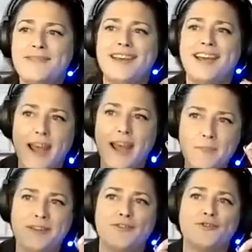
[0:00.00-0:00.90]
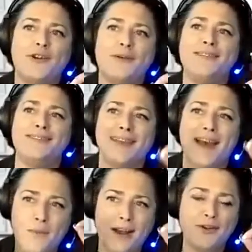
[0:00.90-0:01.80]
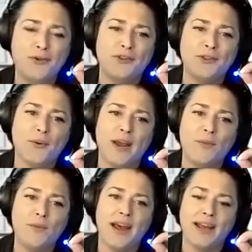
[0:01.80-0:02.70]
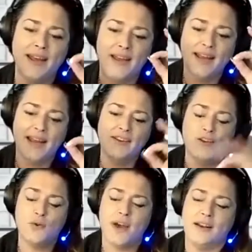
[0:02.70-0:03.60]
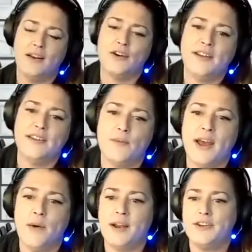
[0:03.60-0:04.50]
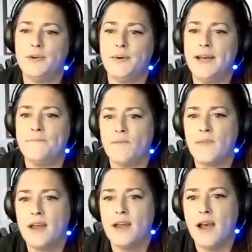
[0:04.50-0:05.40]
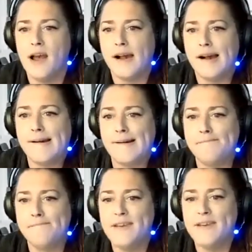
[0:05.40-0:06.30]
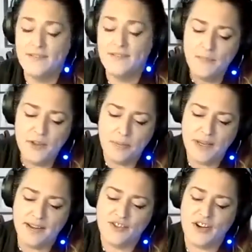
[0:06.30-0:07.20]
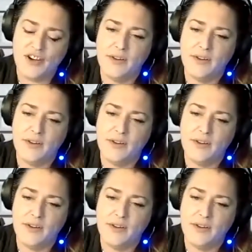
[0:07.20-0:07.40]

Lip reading: you can see, I am an extremist. I want to do it the right way. And Learning is the way I want to do it. So I'm their biggest